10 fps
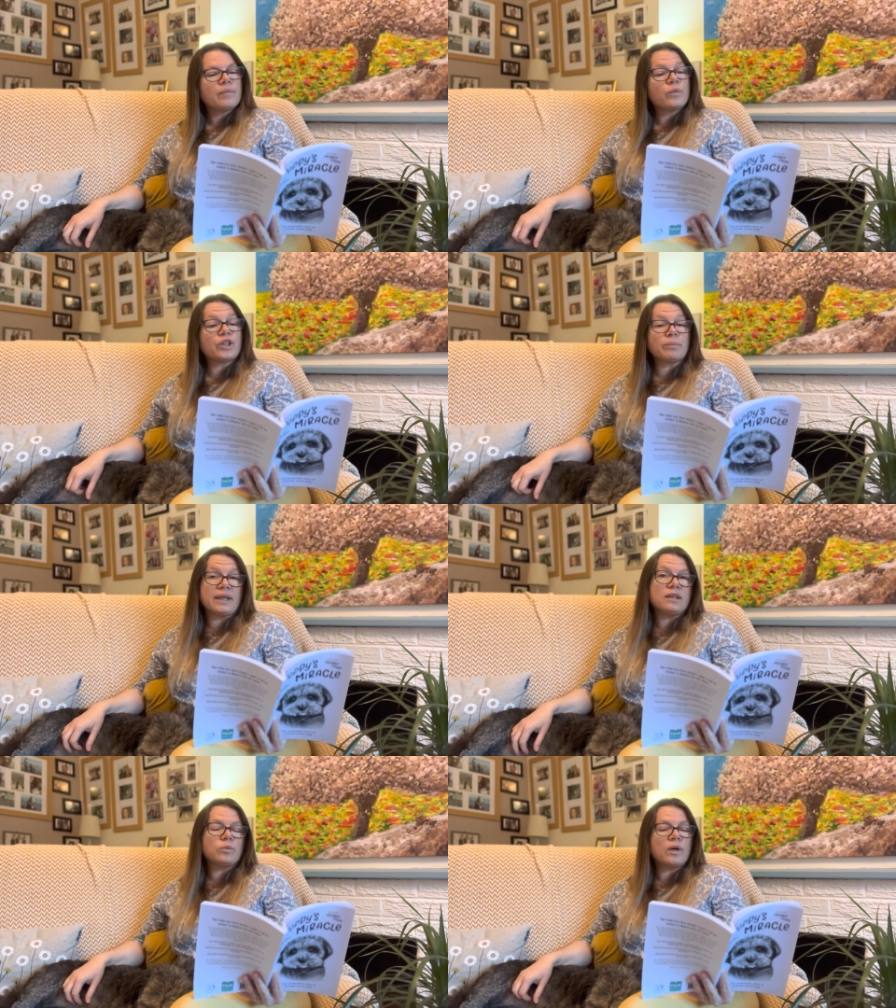which
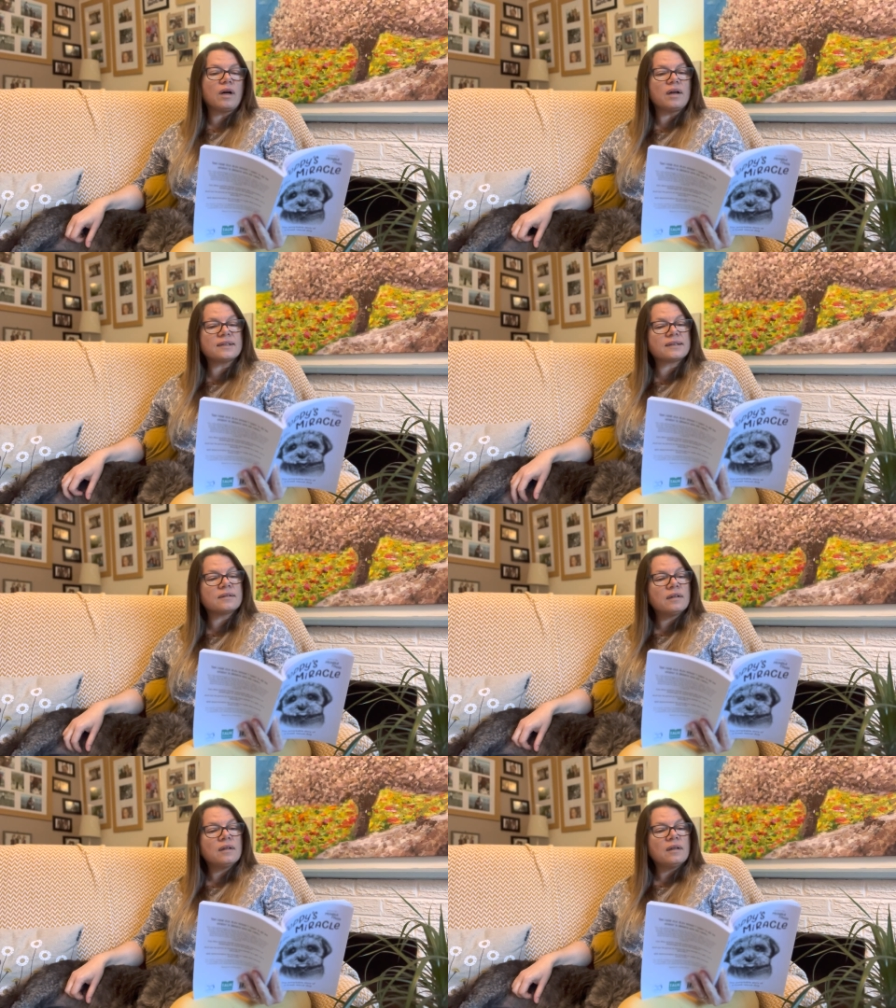made it worse,
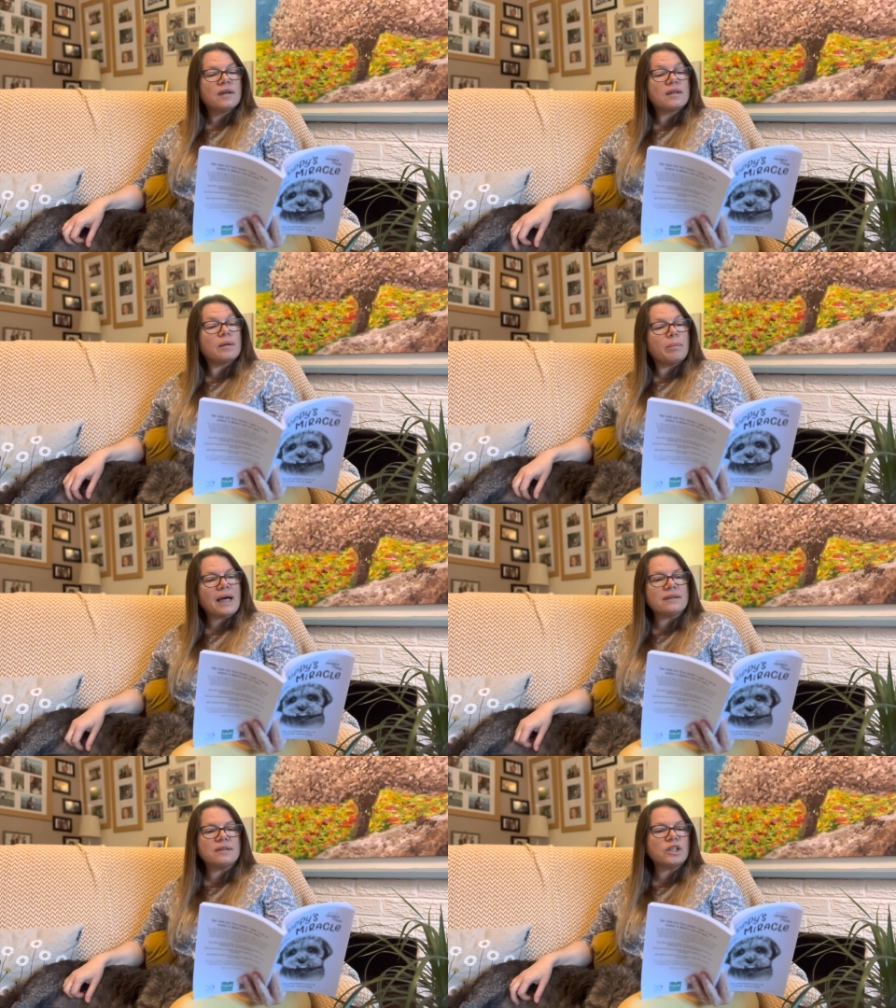and the
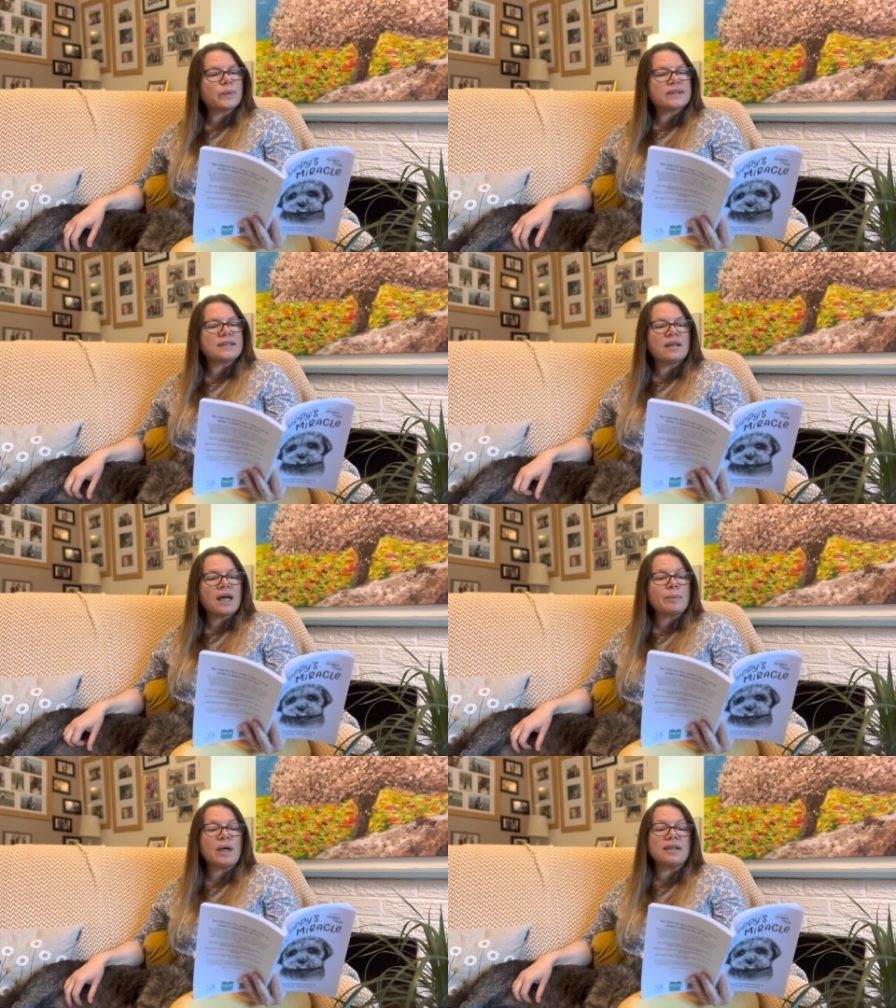bandage was
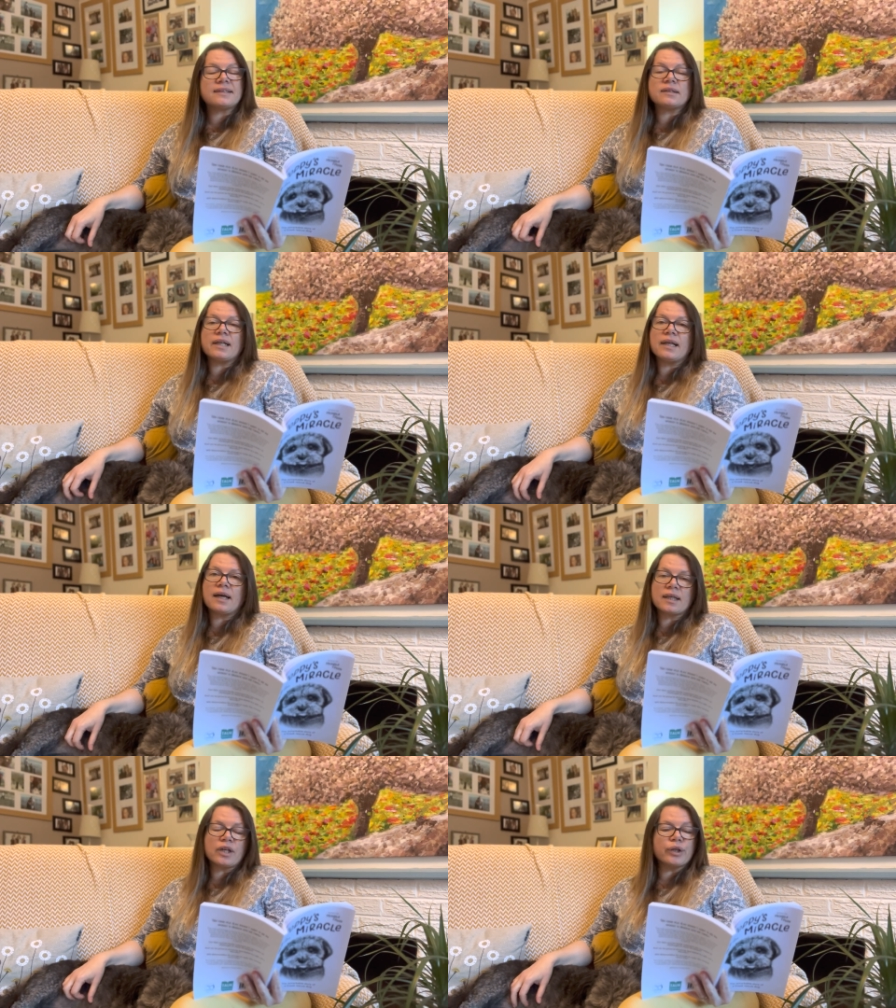haphazardly
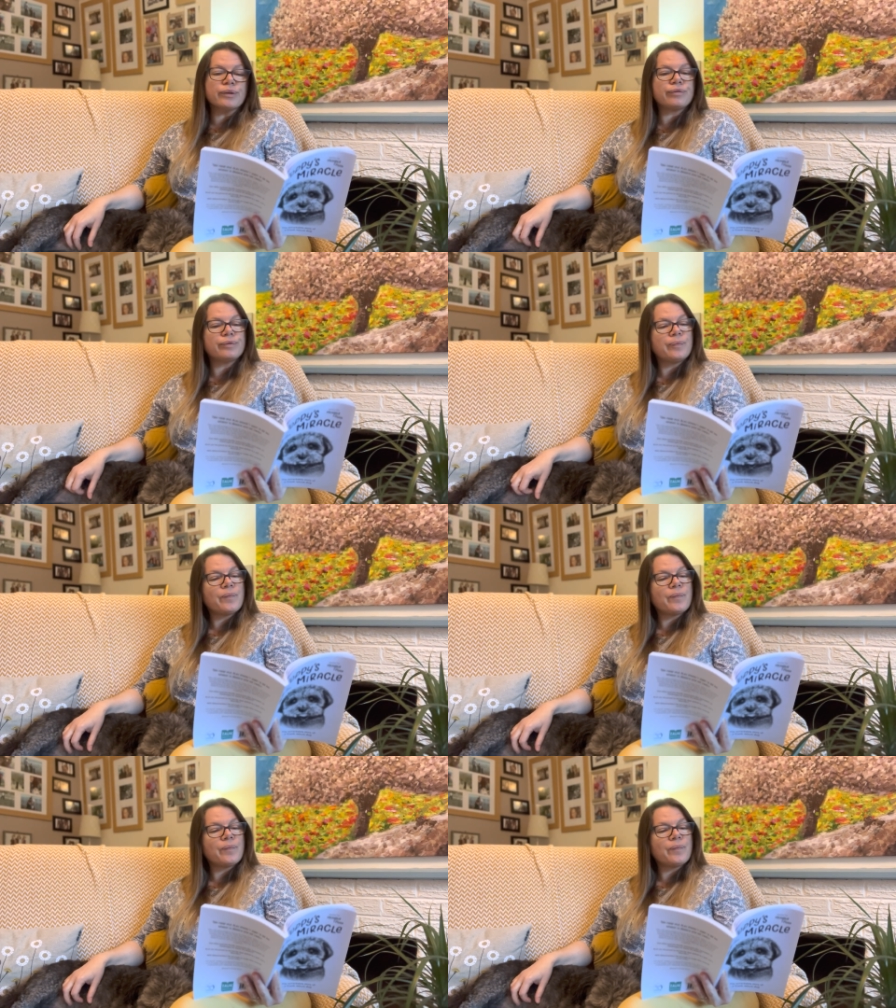hanging off.